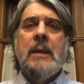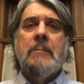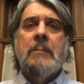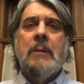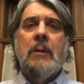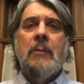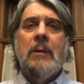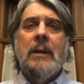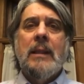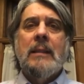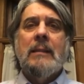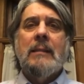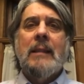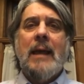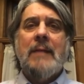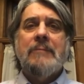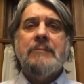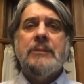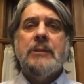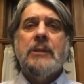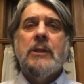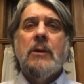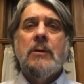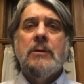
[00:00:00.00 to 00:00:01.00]
but when he
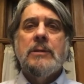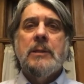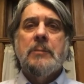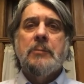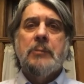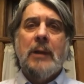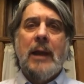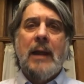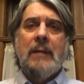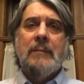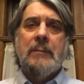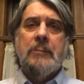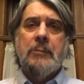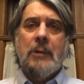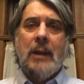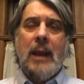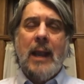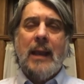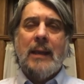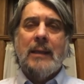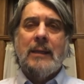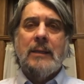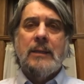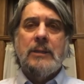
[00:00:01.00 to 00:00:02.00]
left to go into private
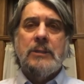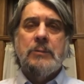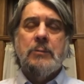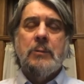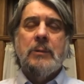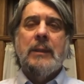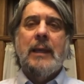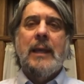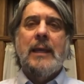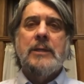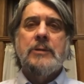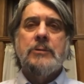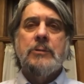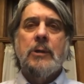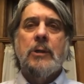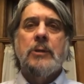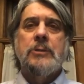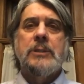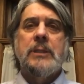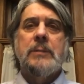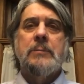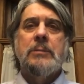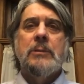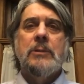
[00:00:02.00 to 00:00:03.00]
practice with
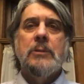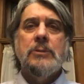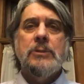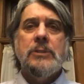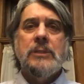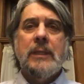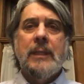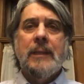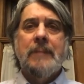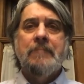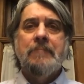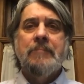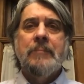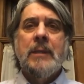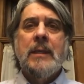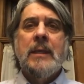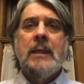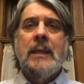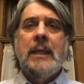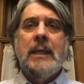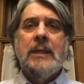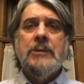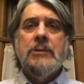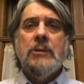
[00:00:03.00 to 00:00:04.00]
Andriozzi Bluestein,
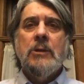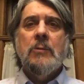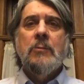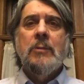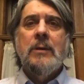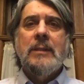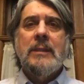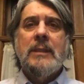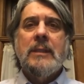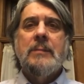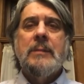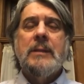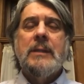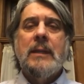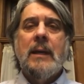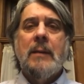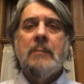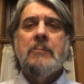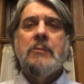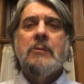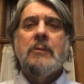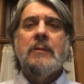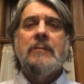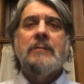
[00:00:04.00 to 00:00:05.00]
he took with him a
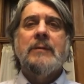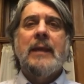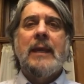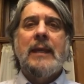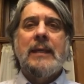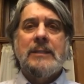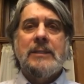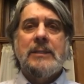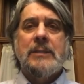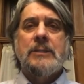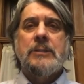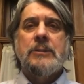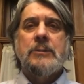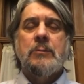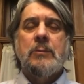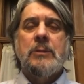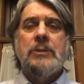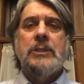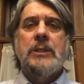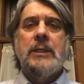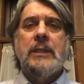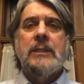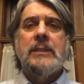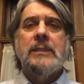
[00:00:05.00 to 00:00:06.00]
number of cases
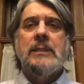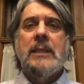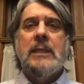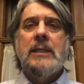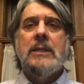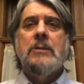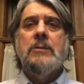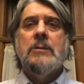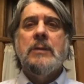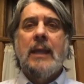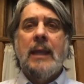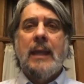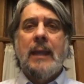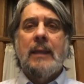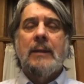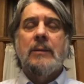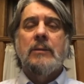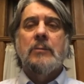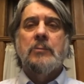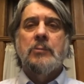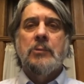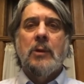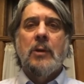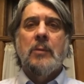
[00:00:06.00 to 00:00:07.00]
which he continued to
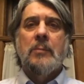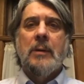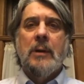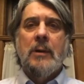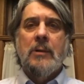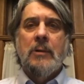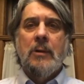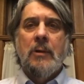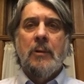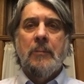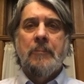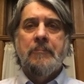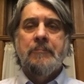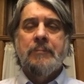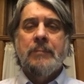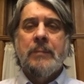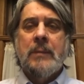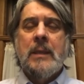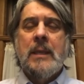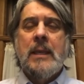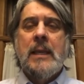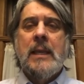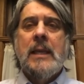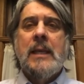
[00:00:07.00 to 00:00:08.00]
handle pro bono.
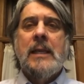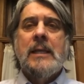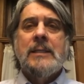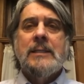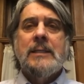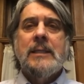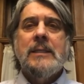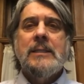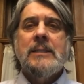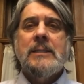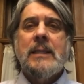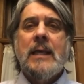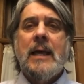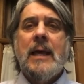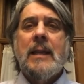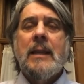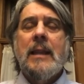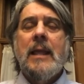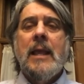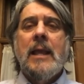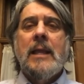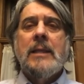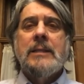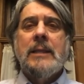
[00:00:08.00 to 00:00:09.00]
Since
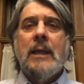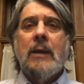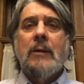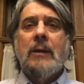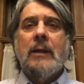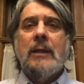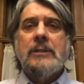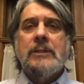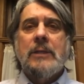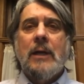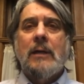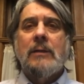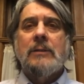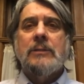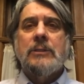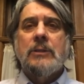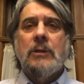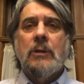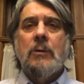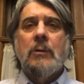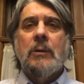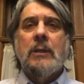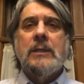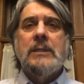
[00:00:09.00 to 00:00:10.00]
then, Derek has
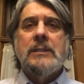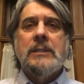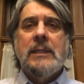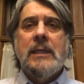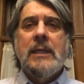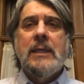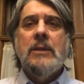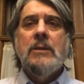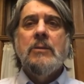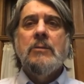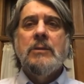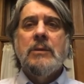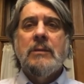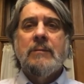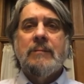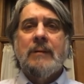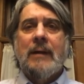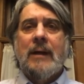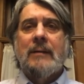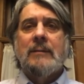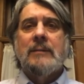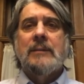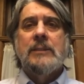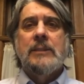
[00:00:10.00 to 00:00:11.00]
also continued to
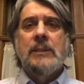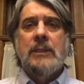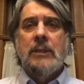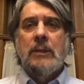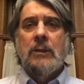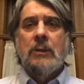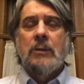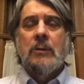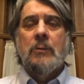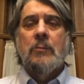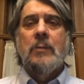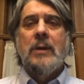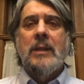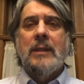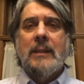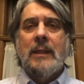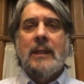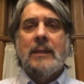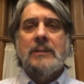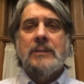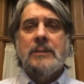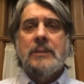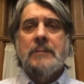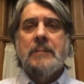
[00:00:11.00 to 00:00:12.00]
volunteer with
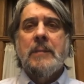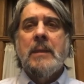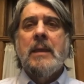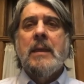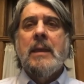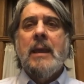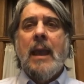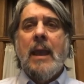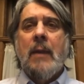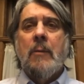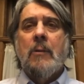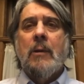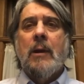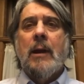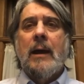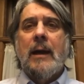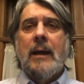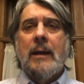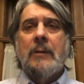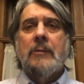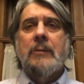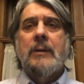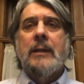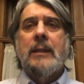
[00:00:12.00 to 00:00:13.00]
us, and we're
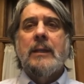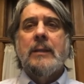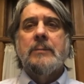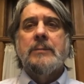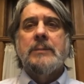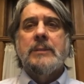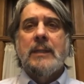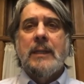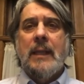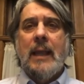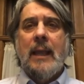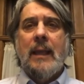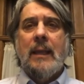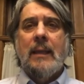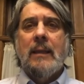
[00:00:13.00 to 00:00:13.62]
honoring him today.